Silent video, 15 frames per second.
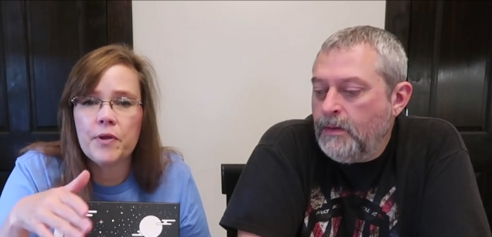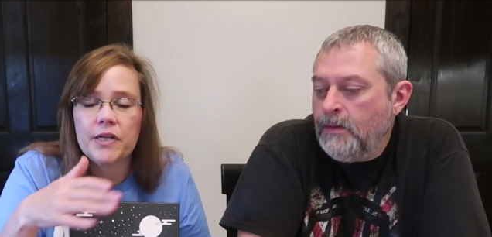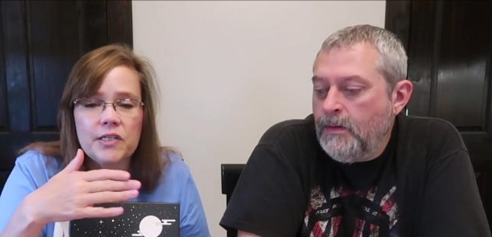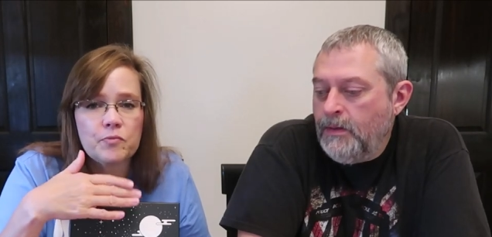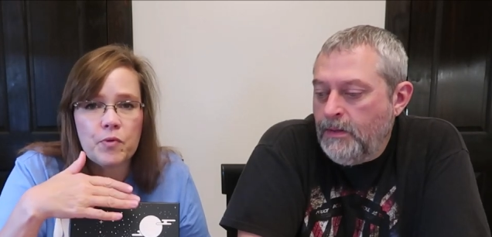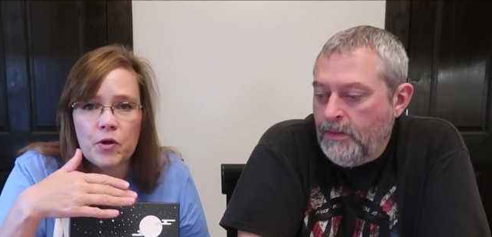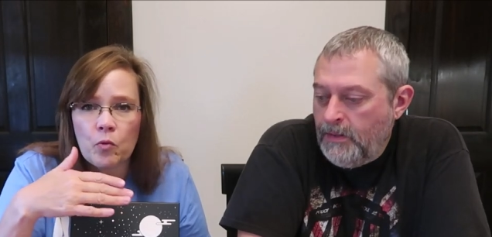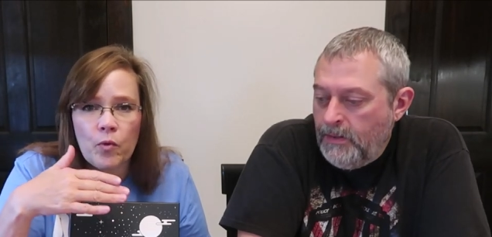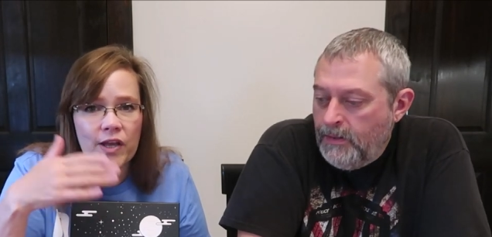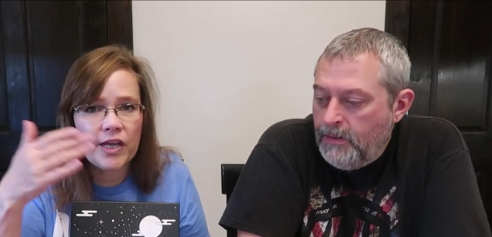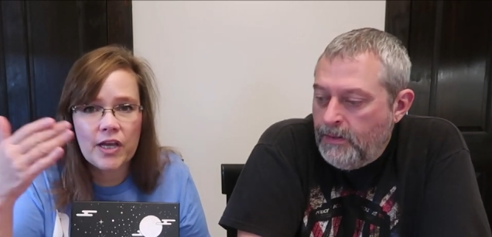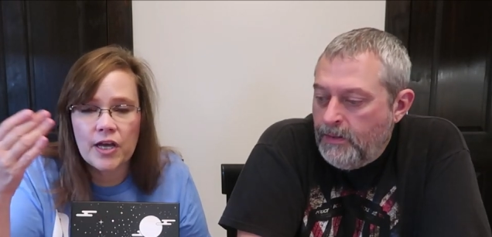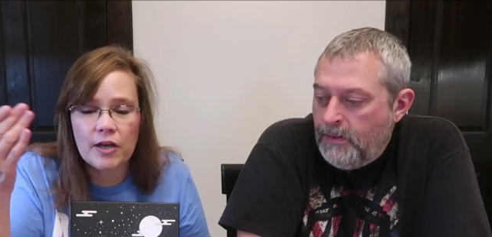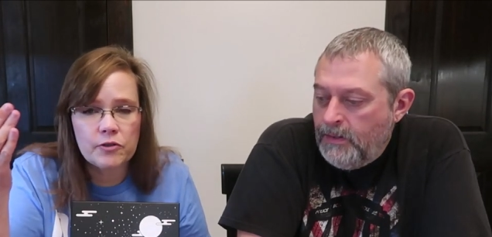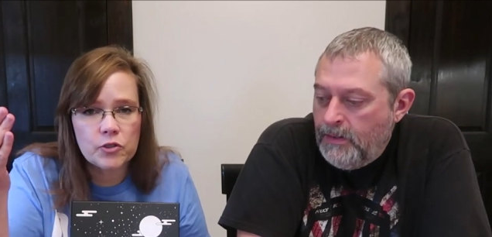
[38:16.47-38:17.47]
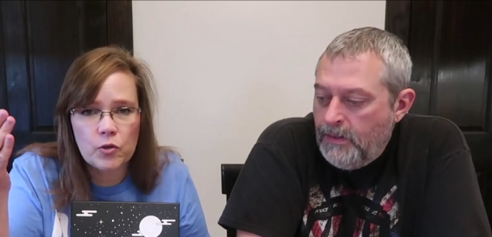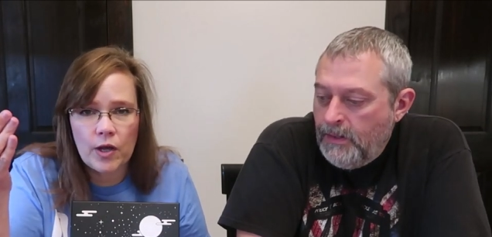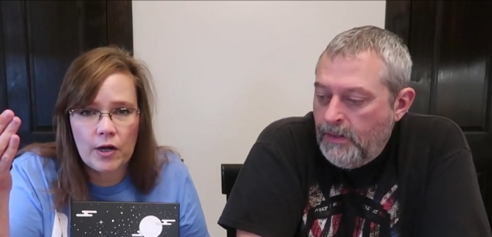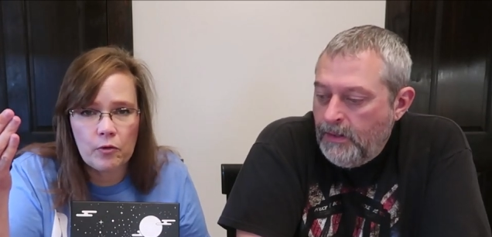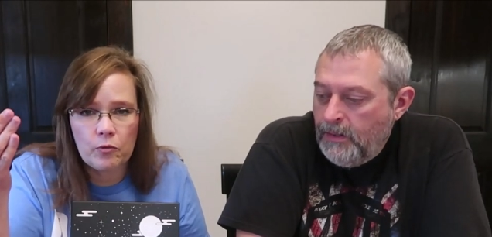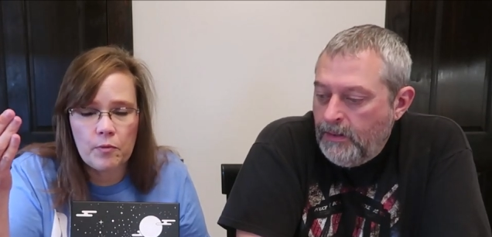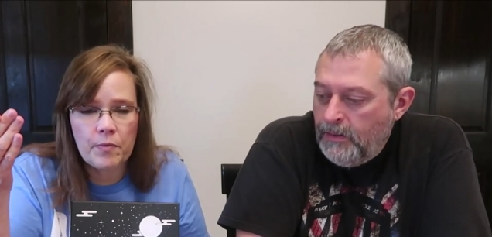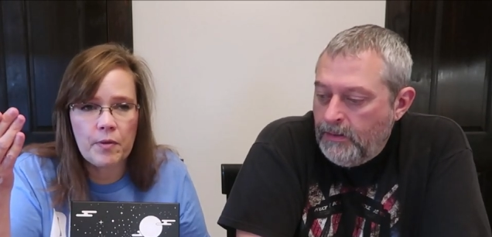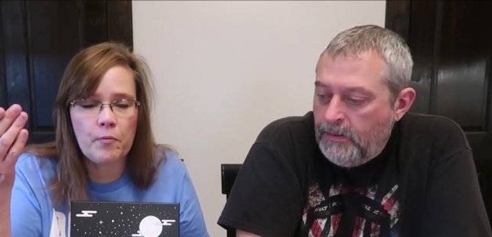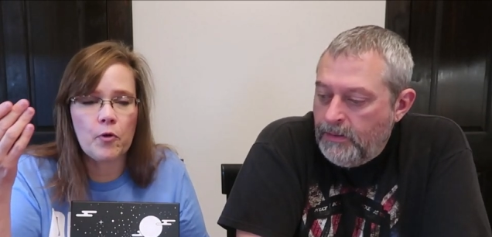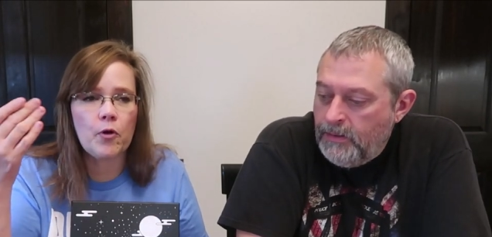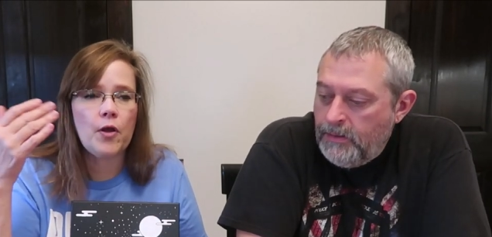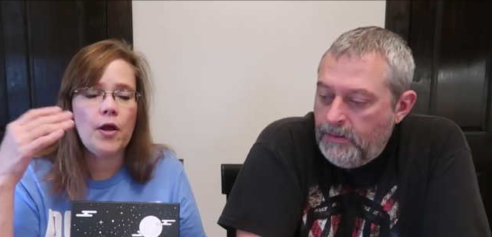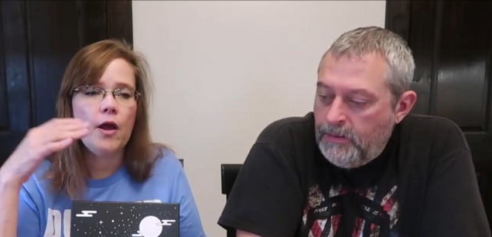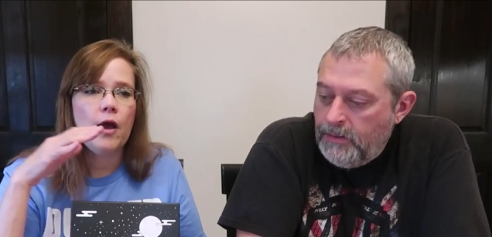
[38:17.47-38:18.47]
Speaker 1: but it's been a week ago, so I don't
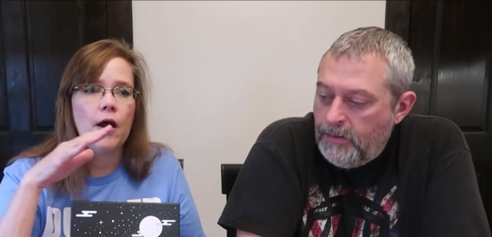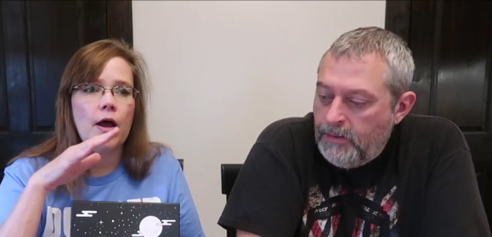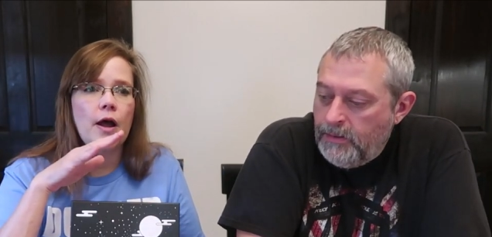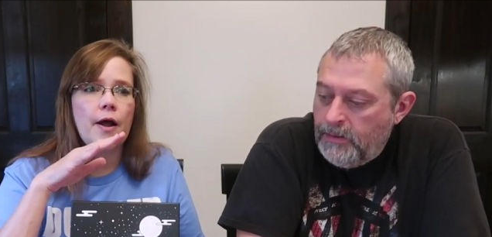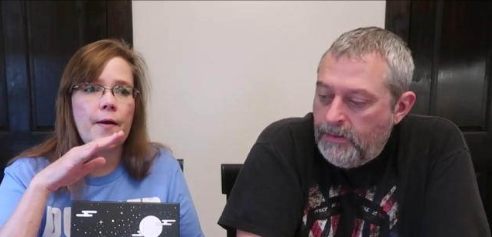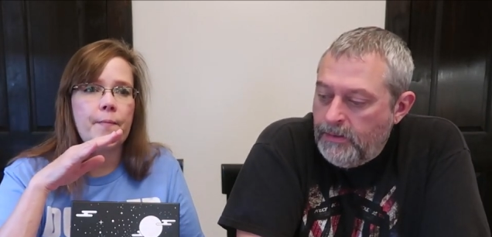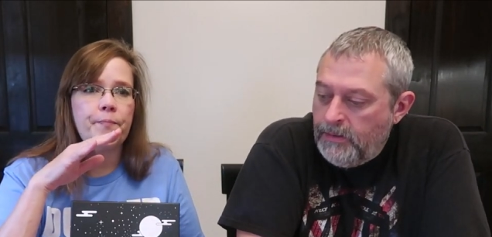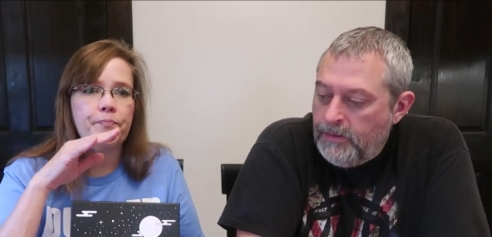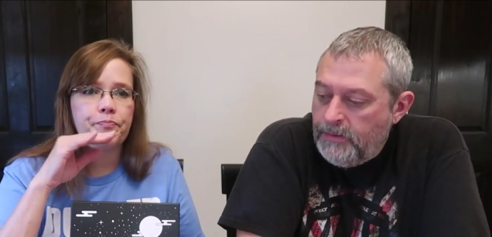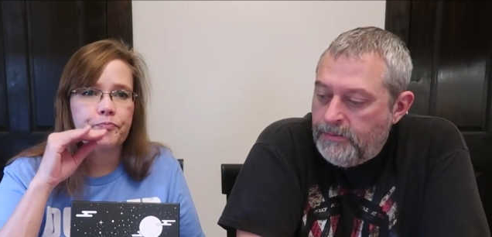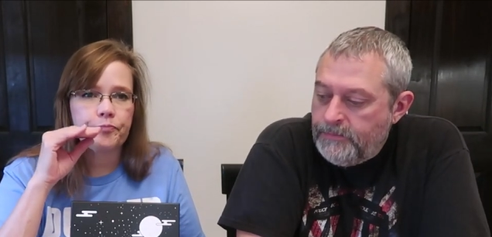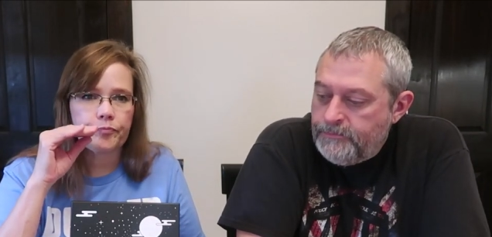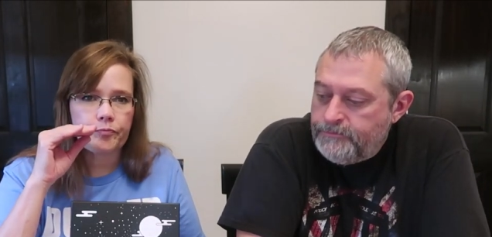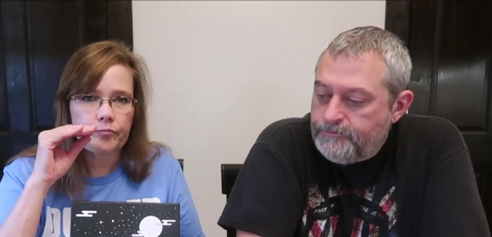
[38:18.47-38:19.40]
remember. Um,